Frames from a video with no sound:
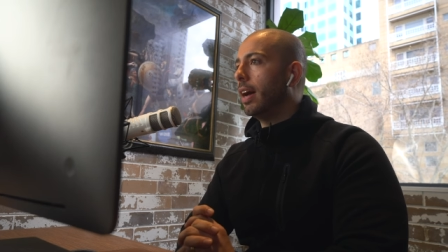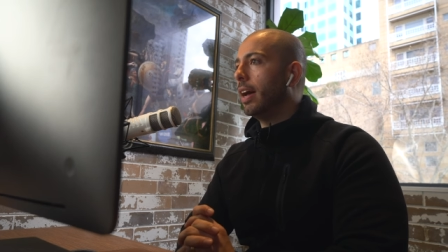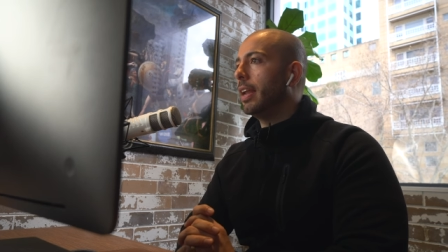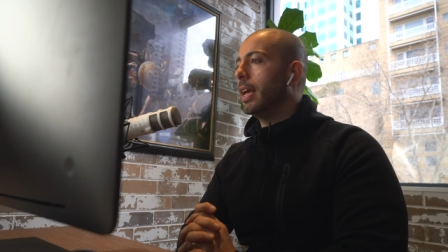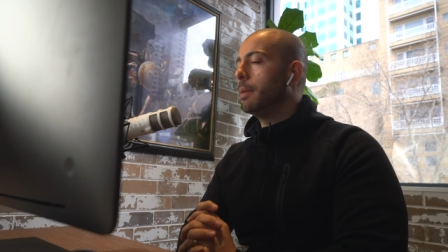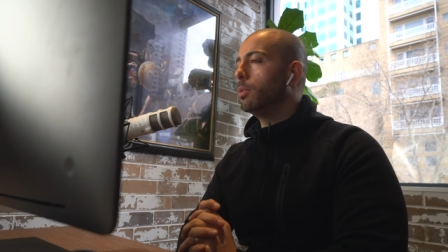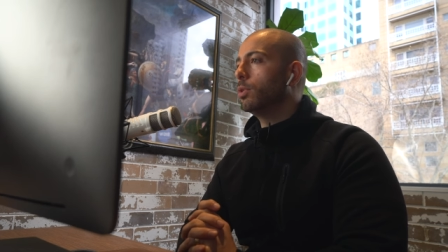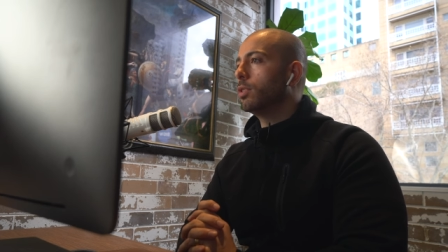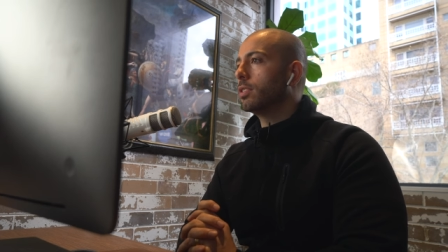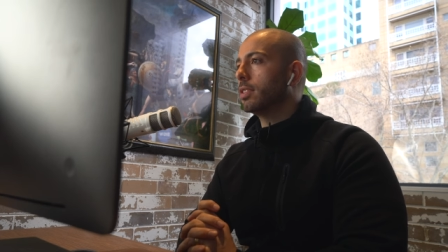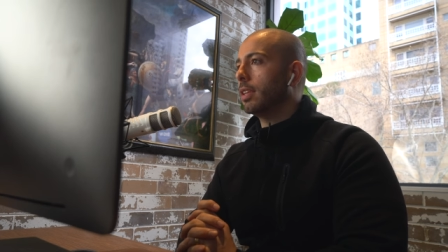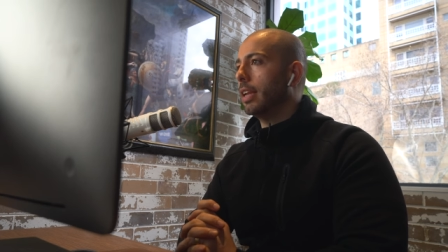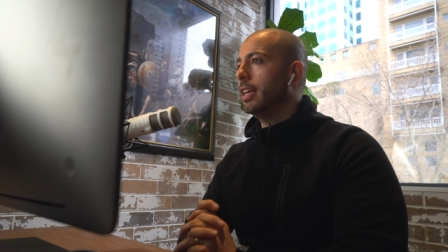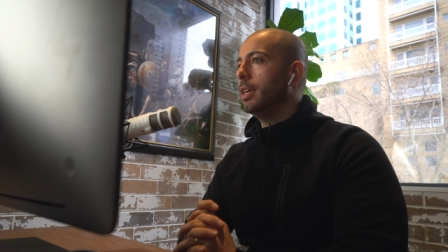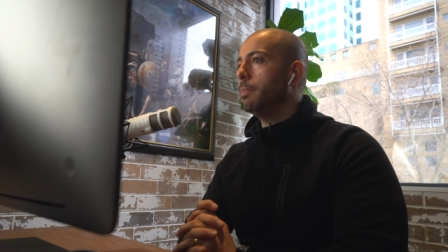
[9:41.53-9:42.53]
unable to
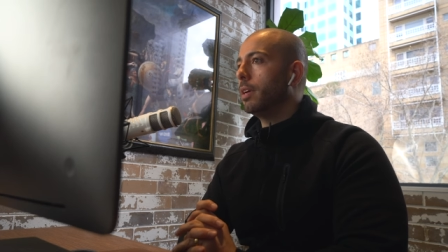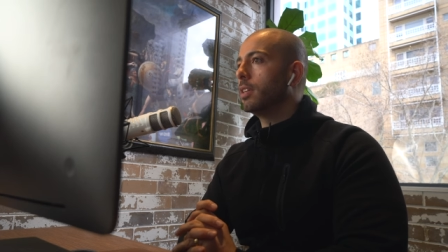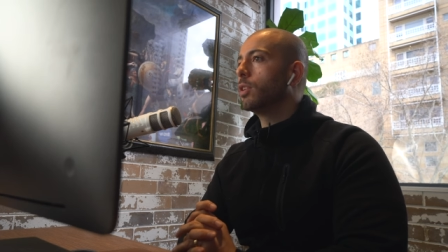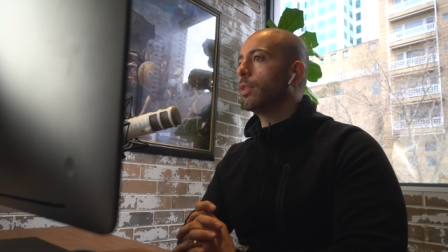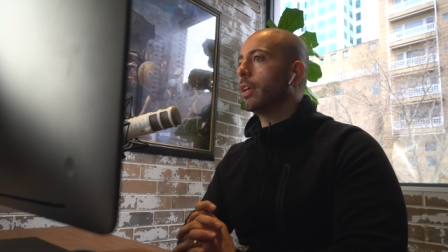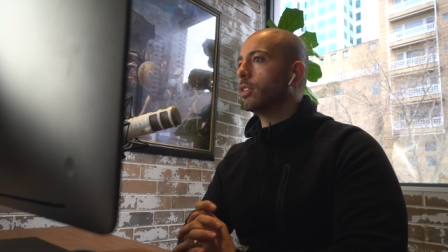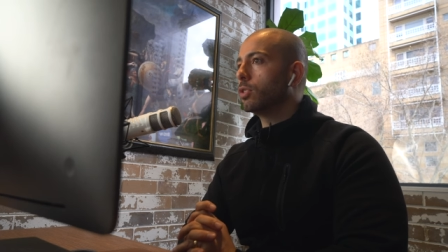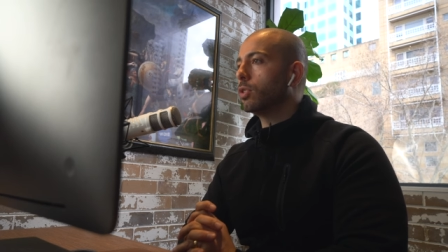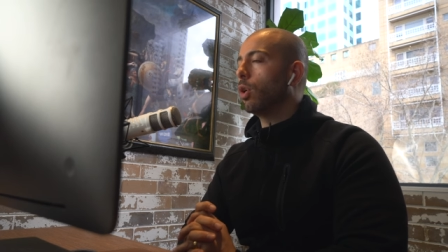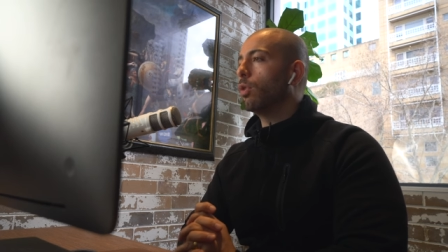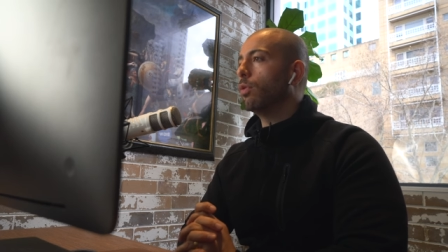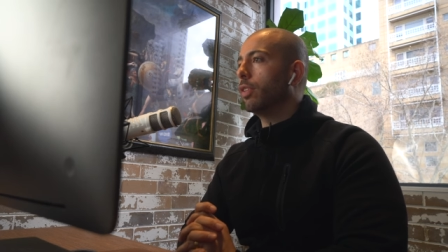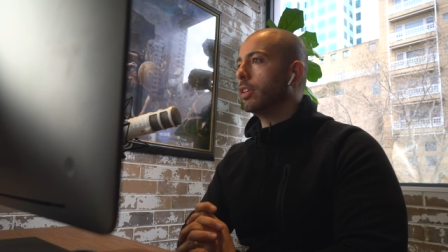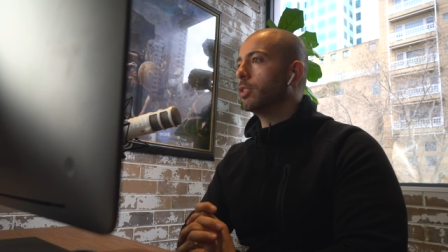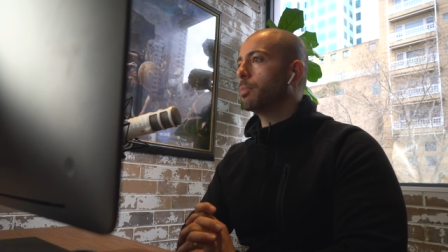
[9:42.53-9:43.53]
sleep until they
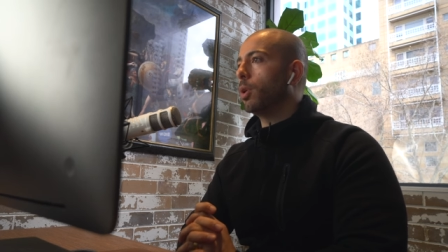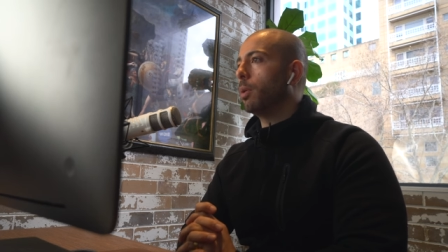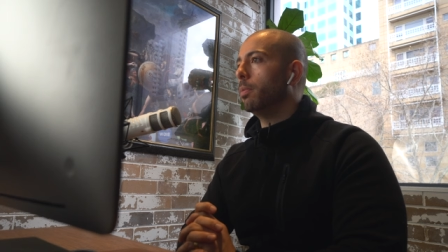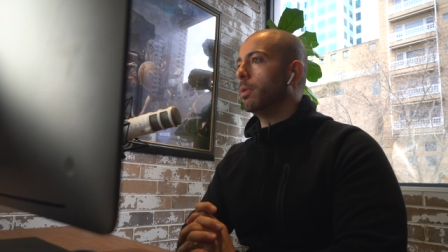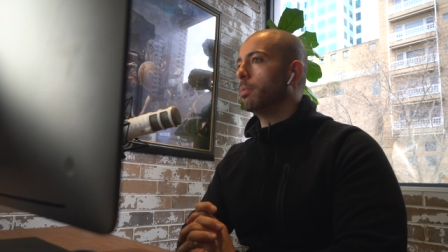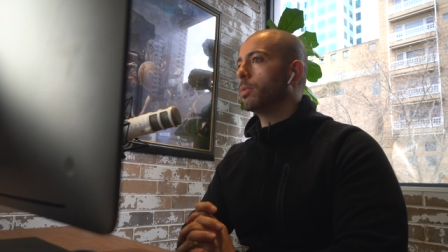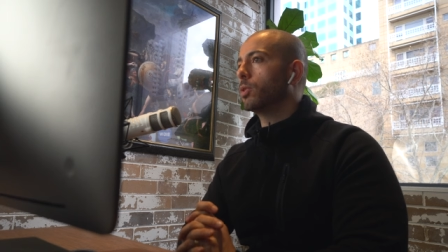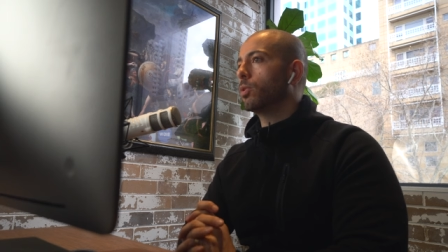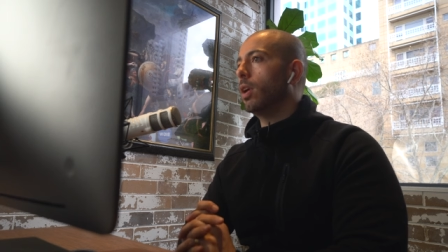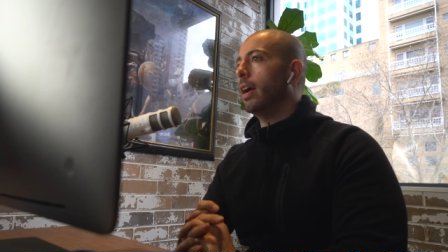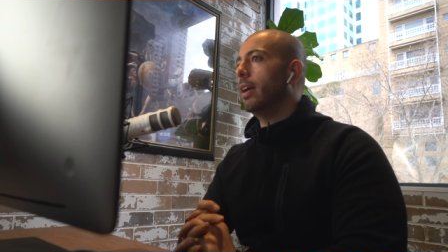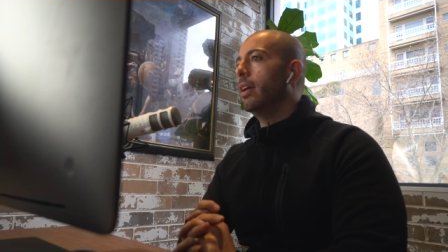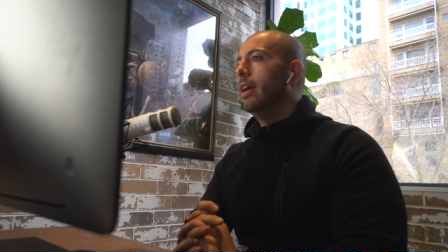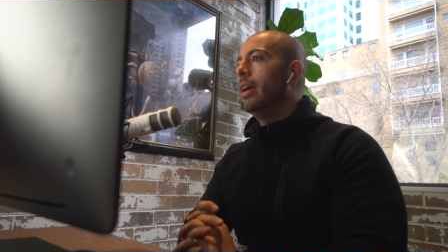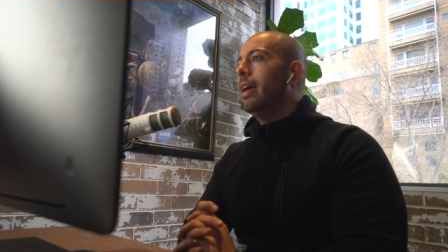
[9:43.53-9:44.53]
solve these problems,
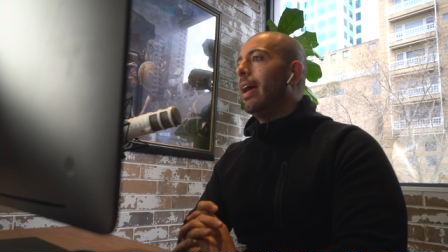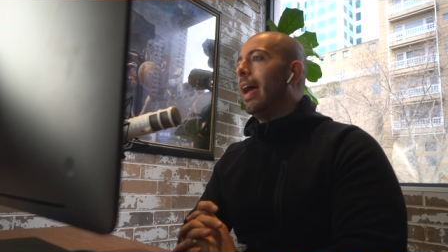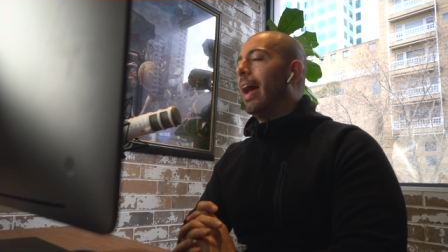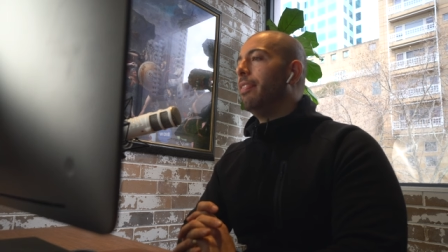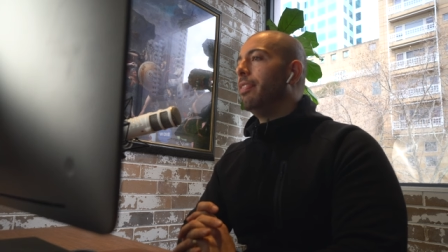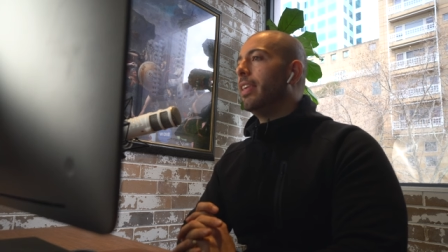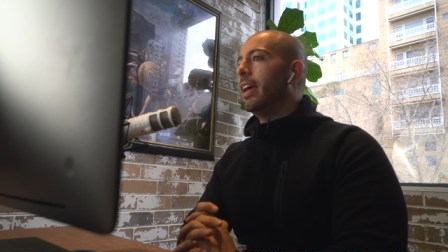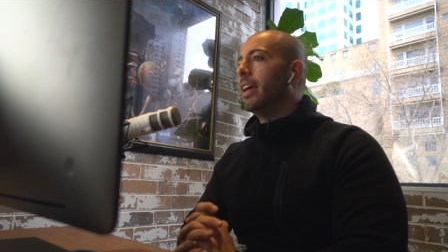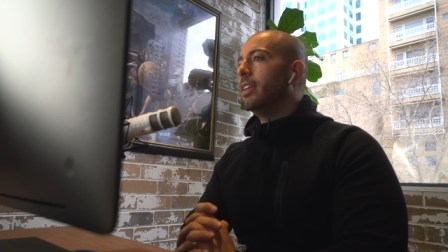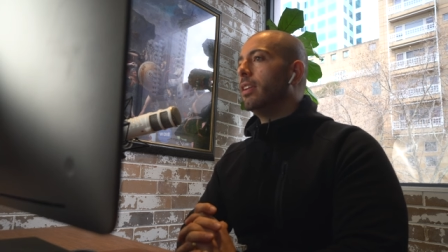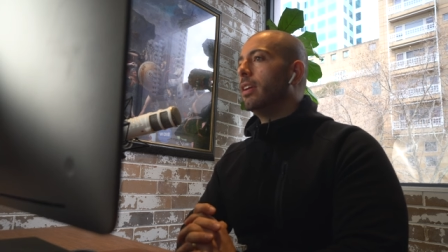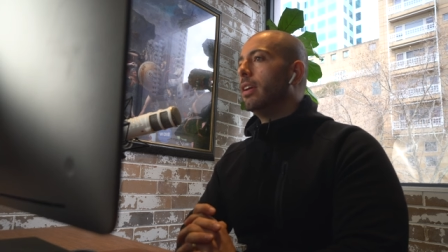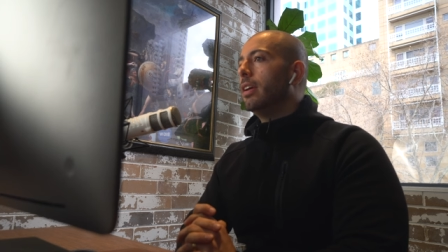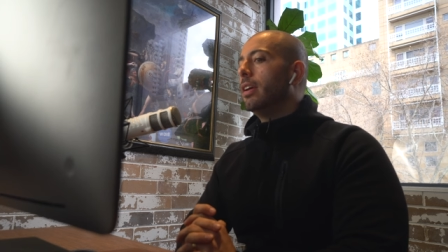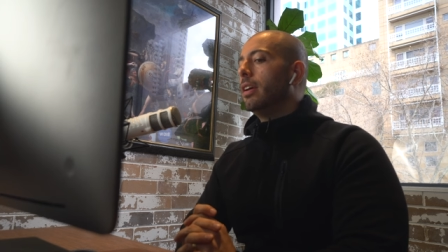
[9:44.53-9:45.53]
right? And then